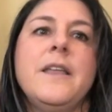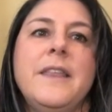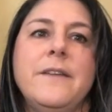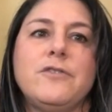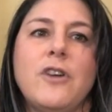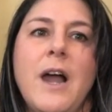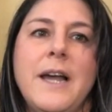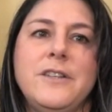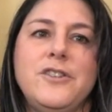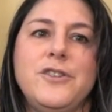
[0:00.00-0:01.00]
they've
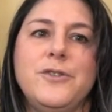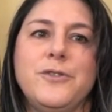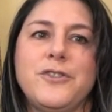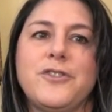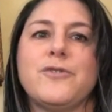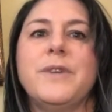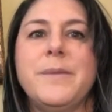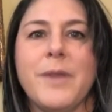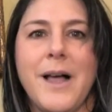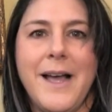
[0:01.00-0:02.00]
tried to
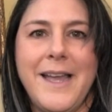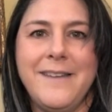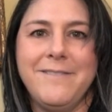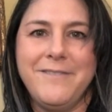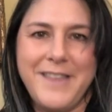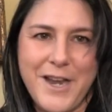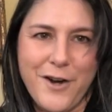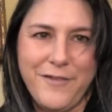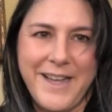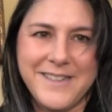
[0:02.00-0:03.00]
streamline the
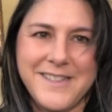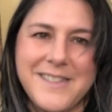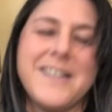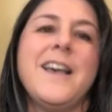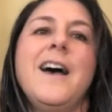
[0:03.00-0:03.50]
air vests.